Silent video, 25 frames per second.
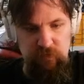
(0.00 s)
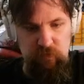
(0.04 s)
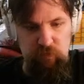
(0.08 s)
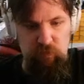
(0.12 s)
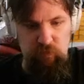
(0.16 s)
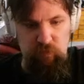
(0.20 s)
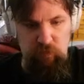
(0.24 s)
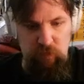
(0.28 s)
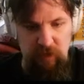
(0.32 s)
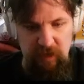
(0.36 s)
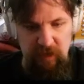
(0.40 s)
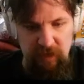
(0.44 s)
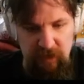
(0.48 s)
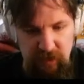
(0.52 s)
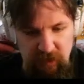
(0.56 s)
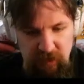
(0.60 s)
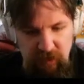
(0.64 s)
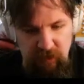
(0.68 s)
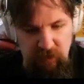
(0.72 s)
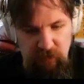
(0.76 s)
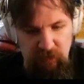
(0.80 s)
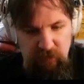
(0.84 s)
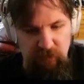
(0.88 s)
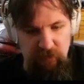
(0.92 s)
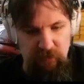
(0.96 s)

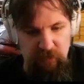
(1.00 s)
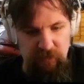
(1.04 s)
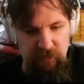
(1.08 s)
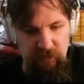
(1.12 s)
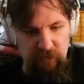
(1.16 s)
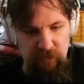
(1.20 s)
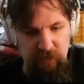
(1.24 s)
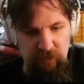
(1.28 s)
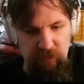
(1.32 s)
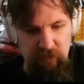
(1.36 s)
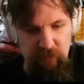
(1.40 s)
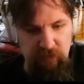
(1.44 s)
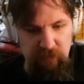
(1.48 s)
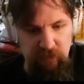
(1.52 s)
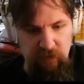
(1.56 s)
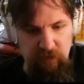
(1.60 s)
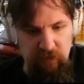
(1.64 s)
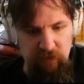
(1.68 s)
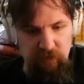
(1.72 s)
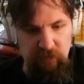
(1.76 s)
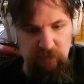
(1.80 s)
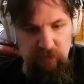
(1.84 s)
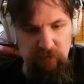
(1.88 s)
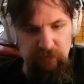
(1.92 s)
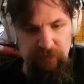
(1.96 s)
Well,
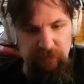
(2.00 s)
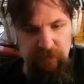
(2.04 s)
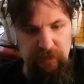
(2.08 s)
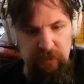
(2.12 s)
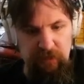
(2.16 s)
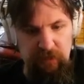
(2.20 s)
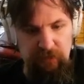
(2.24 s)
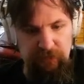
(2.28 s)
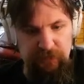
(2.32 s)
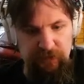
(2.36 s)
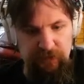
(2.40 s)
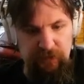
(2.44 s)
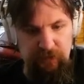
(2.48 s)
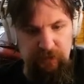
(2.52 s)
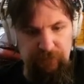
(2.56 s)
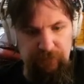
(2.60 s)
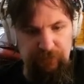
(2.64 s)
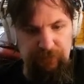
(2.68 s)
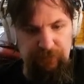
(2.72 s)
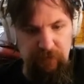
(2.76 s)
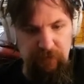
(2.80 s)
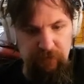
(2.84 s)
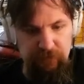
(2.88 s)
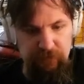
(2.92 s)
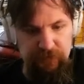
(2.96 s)
hello there, dear
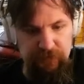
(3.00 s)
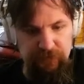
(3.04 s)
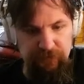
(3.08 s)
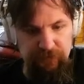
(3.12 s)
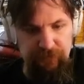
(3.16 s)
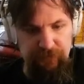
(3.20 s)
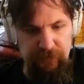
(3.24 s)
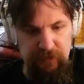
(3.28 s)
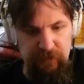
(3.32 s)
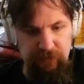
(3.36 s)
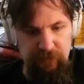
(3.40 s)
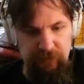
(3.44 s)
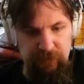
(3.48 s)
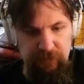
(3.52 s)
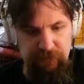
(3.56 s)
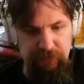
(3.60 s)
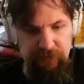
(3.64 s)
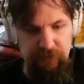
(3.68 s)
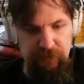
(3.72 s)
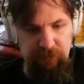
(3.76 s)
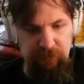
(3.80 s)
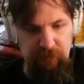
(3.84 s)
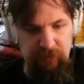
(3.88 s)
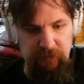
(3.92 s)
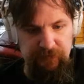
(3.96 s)
folks and fellow
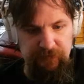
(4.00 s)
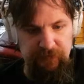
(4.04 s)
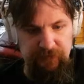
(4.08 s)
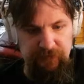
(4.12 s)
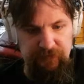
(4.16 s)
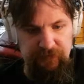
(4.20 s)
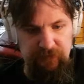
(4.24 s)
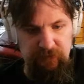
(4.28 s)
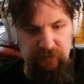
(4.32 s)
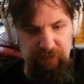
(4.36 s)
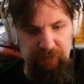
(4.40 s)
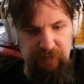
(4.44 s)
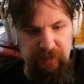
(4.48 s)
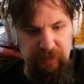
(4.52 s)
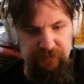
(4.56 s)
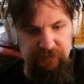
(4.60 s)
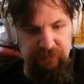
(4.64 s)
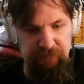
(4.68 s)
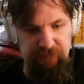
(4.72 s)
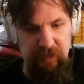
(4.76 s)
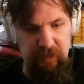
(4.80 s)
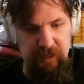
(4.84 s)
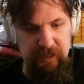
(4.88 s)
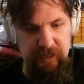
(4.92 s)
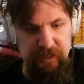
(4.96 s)
YouTubers. It's your
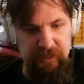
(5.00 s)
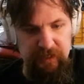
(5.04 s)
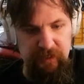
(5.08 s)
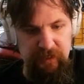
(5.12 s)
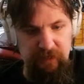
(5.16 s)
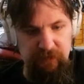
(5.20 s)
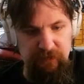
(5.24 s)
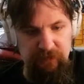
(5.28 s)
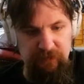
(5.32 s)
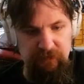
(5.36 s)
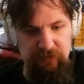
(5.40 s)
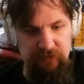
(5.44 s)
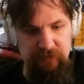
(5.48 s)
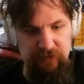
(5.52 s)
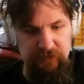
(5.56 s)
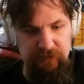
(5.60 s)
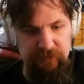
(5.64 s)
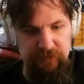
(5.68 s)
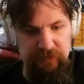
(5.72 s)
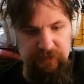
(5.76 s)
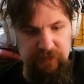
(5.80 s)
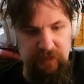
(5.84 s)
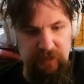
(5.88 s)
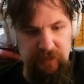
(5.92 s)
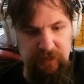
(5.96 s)
best buddy here, Nuclear
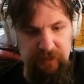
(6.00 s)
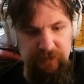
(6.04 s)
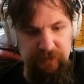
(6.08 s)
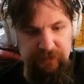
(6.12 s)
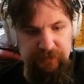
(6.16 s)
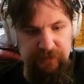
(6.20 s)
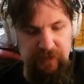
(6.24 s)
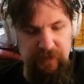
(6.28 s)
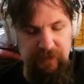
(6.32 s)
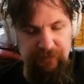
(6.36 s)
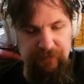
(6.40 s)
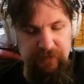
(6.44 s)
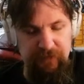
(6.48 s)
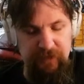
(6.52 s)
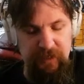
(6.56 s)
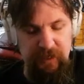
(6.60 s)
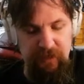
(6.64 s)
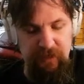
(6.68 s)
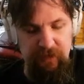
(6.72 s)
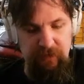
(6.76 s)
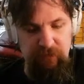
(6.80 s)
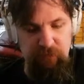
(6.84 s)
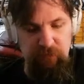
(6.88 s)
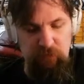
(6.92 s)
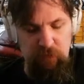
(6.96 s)
Skull 87, and
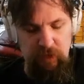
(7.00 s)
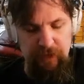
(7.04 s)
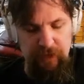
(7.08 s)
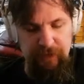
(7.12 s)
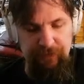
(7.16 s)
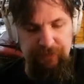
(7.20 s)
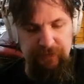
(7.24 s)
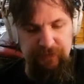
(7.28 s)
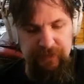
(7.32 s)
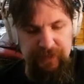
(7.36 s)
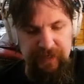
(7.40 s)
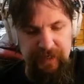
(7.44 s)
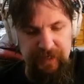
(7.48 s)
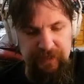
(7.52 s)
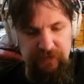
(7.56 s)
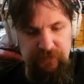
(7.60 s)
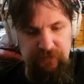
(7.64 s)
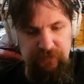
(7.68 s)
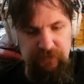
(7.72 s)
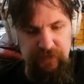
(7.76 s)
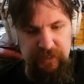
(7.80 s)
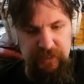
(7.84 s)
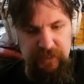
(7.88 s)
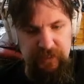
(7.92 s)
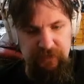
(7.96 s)
in one of today's
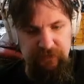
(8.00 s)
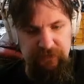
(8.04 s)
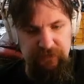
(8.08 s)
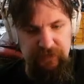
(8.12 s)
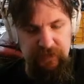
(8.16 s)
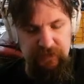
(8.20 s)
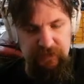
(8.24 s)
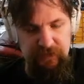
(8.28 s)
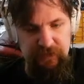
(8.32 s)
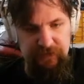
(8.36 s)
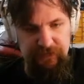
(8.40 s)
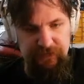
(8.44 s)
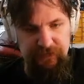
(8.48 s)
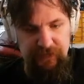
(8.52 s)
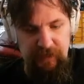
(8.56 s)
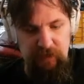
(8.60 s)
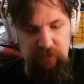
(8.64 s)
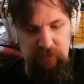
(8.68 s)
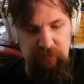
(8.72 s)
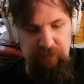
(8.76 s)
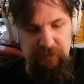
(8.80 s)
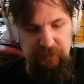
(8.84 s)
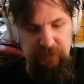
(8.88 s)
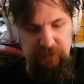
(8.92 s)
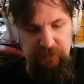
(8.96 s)
videos, at least,
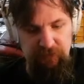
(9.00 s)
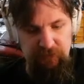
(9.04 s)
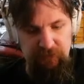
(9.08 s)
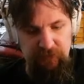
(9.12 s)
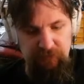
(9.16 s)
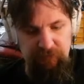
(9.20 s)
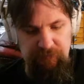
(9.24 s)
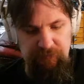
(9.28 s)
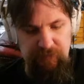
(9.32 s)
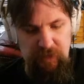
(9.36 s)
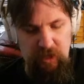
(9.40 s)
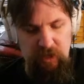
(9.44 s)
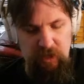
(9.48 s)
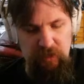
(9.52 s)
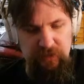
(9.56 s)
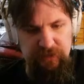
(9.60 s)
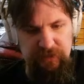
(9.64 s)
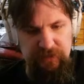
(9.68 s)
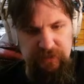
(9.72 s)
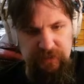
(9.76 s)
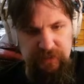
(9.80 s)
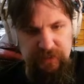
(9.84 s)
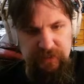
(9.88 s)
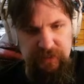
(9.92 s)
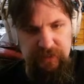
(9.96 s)
I'll be doing Part
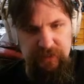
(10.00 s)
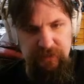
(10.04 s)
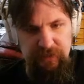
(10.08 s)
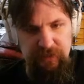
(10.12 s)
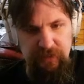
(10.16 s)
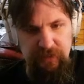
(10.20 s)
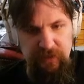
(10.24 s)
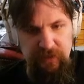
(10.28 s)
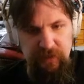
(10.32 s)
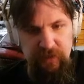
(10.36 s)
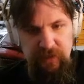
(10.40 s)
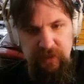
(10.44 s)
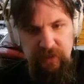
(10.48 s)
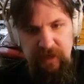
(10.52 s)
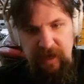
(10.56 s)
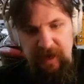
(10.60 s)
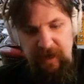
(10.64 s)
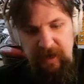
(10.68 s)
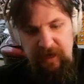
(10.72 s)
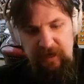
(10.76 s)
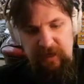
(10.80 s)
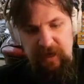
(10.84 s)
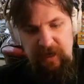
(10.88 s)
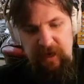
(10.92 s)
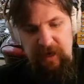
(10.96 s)
D,
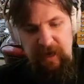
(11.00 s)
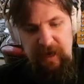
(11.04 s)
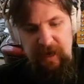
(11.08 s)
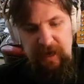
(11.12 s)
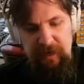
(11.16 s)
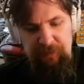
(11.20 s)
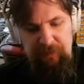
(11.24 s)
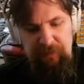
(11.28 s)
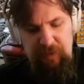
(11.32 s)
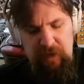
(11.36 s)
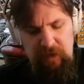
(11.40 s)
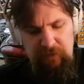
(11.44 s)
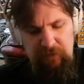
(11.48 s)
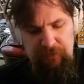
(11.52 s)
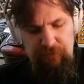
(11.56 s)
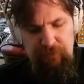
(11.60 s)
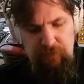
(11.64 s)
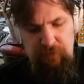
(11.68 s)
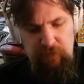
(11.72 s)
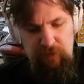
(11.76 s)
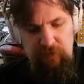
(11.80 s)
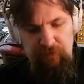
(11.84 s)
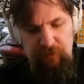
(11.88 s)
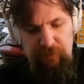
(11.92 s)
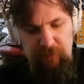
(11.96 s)
aka Part
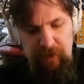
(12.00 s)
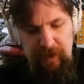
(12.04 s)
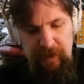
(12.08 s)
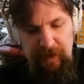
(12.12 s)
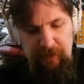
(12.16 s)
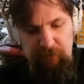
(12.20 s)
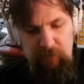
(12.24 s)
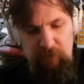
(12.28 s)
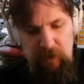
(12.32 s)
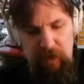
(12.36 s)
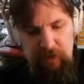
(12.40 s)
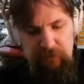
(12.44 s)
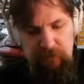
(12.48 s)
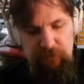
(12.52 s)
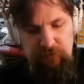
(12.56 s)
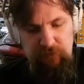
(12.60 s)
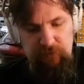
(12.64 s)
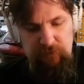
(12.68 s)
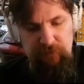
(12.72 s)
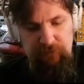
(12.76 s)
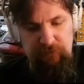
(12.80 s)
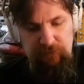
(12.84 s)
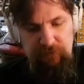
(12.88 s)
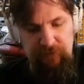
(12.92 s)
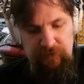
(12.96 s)
4 of my
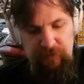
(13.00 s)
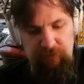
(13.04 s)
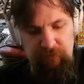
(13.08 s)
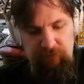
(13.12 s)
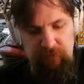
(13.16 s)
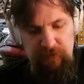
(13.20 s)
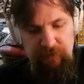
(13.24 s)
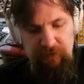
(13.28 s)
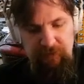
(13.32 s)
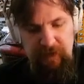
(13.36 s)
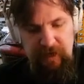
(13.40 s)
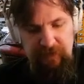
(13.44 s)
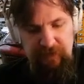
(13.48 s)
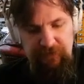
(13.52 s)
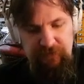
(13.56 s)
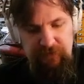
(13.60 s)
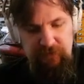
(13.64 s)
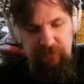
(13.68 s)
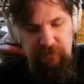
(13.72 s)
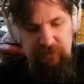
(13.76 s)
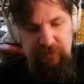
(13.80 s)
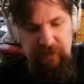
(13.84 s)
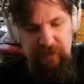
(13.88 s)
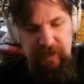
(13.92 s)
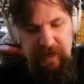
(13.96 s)
walkthrough for the
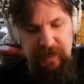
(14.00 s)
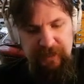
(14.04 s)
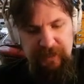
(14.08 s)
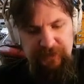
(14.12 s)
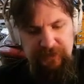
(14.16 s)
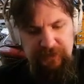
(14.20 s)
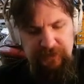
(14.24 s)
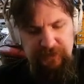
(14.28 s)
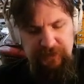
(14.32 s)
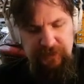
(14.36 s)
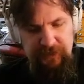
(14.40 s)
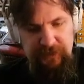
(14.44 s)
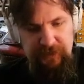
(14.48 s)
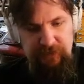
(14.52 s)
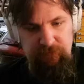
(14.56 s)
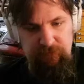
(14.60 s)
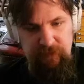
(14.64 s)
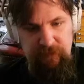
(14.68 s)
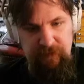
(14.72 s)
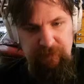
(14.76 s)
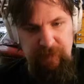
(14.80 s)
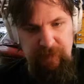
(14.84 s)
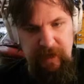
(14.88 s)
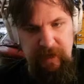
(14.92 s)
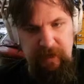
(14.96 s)
remastered HD
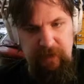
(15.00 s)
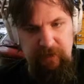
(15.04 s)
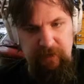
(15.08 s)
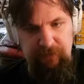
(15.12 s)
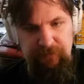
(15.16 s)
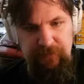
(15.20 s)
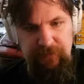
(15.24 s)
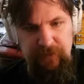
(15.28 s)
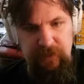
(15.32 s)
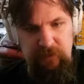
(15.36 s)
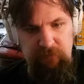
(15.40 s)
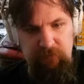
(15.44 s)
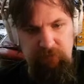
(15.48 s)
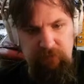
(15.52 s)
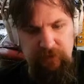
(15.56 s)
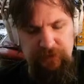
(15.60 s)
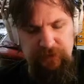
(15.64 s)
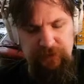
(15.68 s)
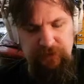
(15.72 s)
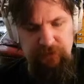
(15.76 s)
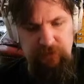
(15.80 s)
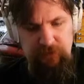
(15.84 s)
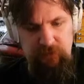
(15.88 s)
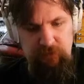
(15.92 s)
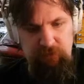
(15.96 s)
remake of the
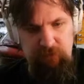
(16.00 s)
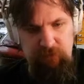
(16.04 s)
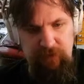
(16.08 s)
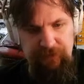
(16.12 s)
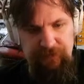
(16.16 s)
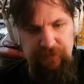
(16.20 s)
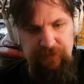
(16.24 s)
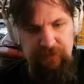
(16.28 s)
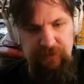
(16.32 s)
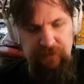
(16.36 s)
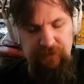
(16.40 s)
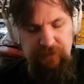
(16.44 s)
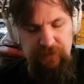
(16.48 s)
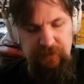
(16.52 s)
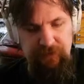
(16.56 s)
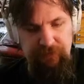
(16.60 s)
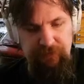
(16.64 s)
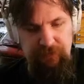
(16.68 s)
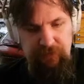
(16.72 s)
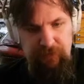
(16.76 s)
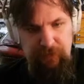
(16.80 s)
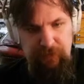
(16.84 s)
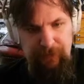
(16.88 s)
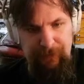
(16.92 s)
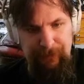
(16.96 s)
original Resident
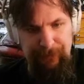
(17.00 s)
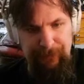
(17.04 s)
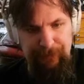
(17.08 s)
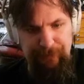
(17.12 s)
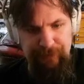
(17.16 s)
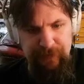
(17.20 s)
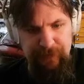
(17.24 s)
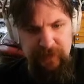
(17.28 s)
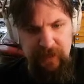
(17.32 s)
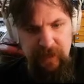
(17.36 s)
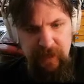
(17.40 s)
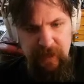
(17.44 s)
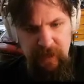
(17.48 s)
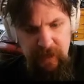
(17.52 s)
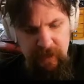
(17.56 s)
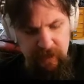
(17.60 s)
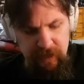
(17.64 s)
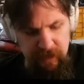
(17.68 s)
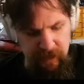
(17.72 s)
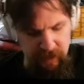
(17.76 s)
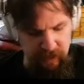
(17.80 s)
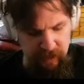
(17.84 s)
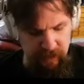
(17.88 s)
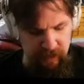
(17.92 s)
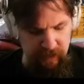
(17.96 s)
Evil.
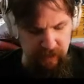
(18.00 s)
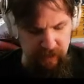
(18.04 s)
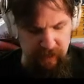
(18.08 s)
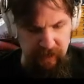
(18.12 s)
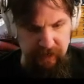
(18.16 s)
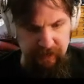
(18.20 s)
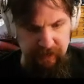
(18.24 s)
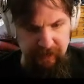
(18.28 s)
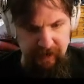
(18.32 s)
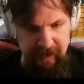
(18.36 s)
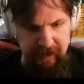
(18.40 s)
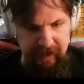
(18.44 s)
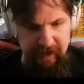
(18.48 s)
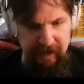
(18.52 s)
And I